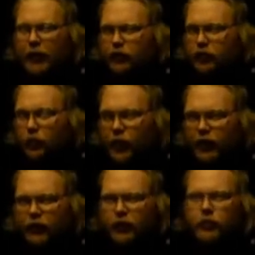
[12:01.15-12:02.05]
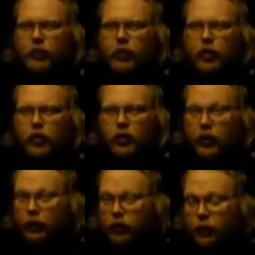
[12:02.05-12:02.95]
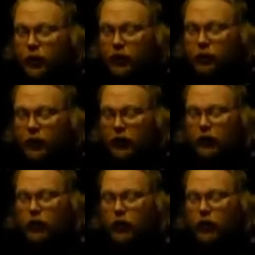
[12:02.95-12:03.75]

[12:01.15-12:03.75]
I respect them, they respect me.